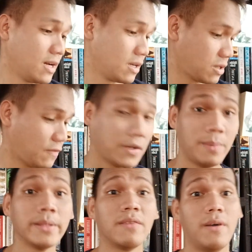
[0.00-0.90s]
So for the
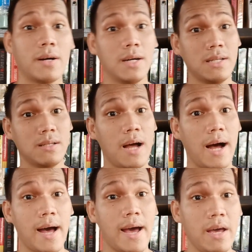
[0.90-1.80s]
month of August,
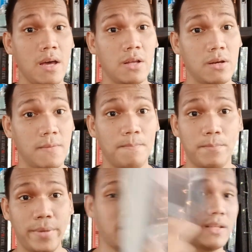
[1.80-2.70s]
I
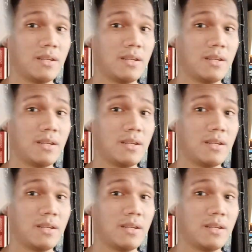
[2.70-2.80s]
picked,